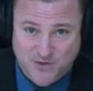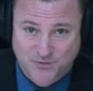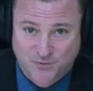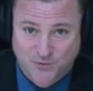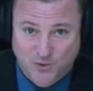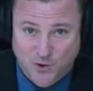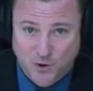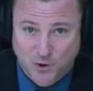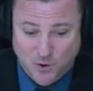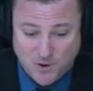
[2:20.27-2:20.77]

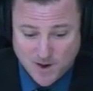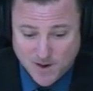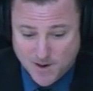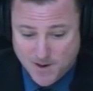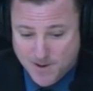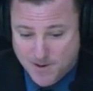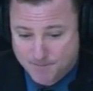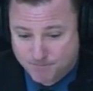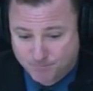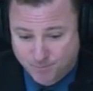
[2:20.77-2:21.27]
full,
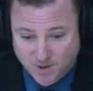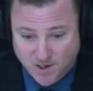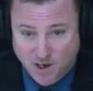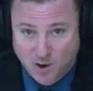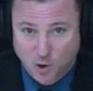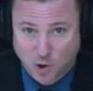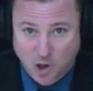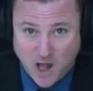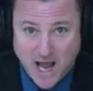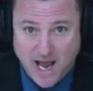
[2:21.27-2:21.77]
you
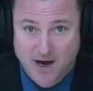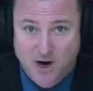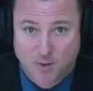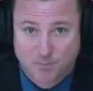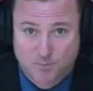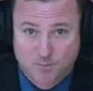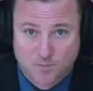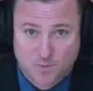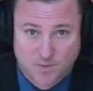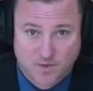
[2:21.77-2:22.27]
know,
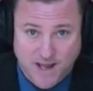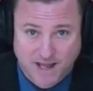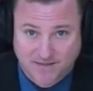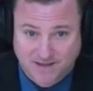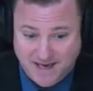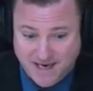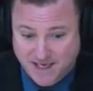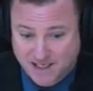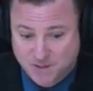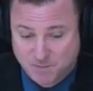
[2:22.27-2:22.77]
lineup that
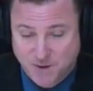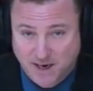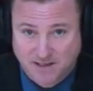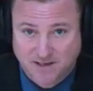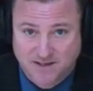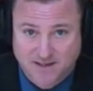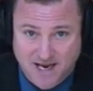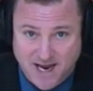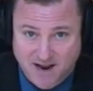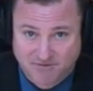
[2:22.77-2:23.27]
they
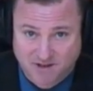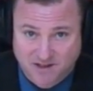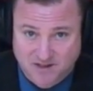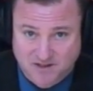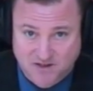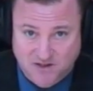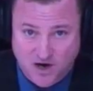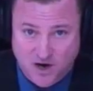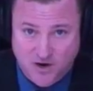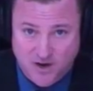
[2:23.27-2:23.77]
expected to have at the
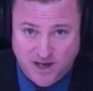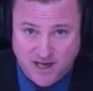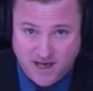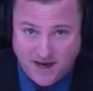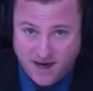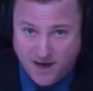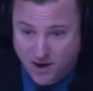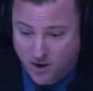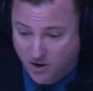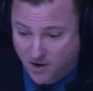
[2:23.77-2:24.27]
mm-hmm. start of mm-hmm. the
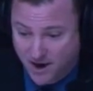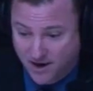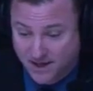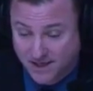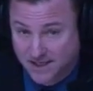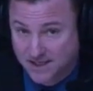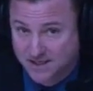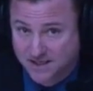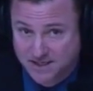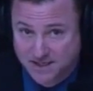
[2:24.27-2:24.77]
year on a
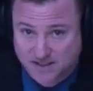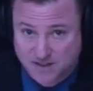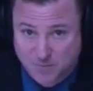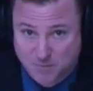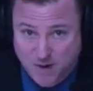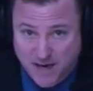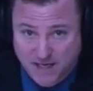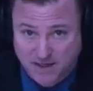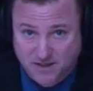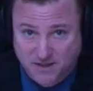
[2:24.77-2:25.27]

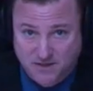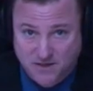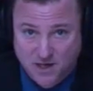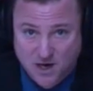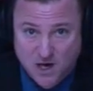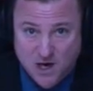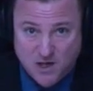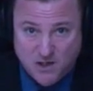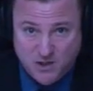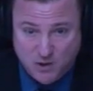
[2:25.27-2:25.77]
consistent basis.
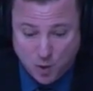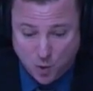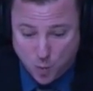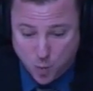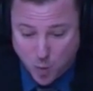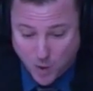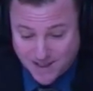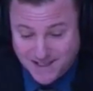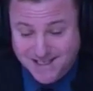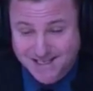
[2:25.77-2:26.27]
So
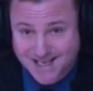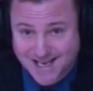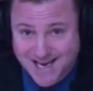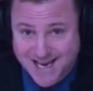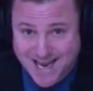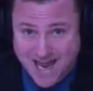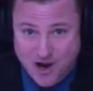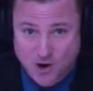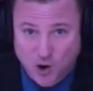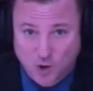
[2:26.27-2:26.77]
once they
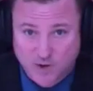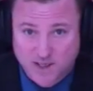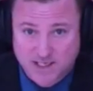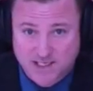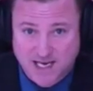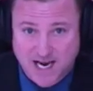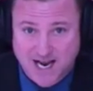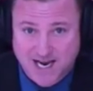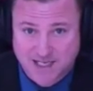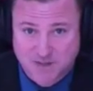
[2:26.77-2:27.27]
get all
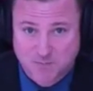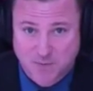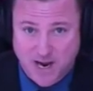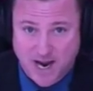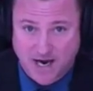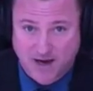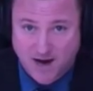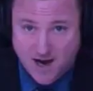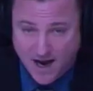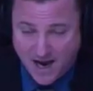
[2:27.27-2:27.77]
these guys
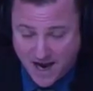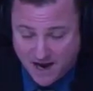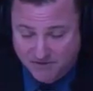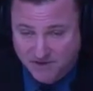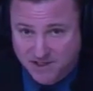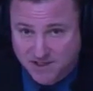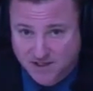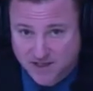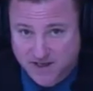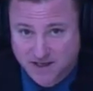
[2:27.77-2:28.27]
back,
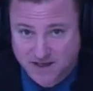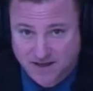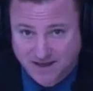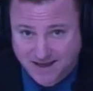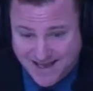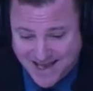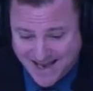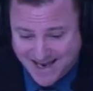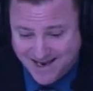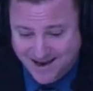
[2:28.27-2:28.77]
obviously
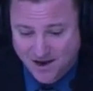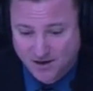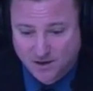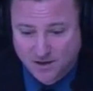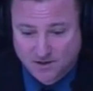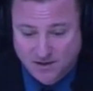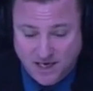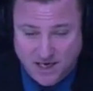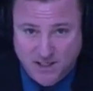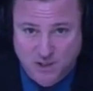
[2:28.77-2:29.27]
then
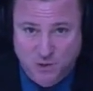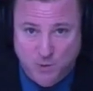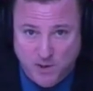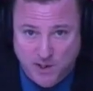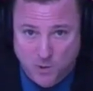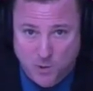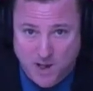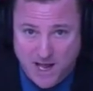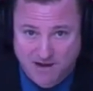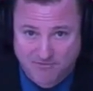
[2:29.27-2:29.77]
Don
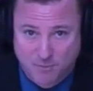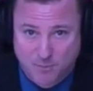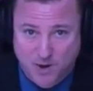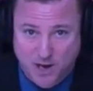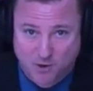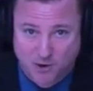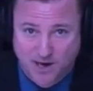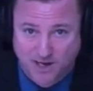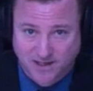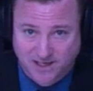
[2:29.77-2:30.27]
Sweeney will have a
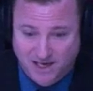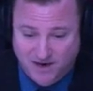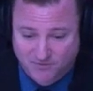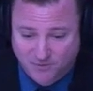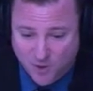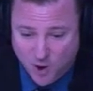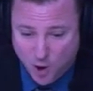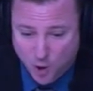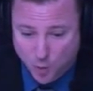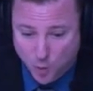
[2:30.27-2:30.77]
better idea of
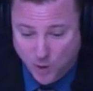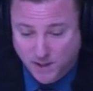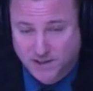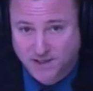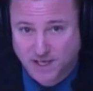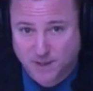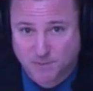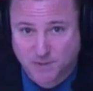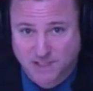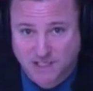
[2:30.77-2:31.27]
what
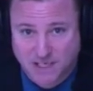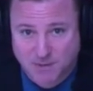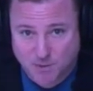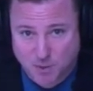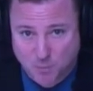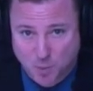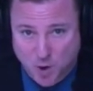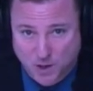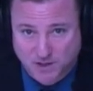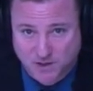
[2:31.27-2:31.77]
type of team
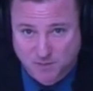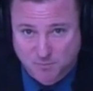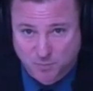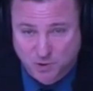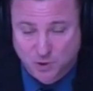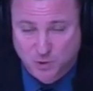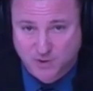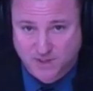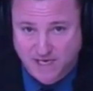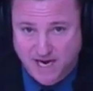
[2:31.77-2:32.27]
the Boston
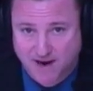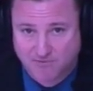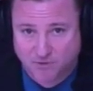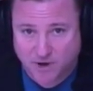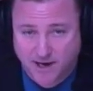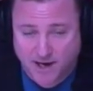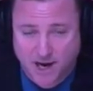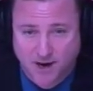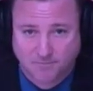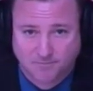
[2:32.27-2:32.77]
Bruins have
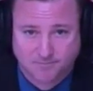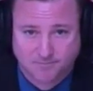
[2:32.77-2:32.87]
right now.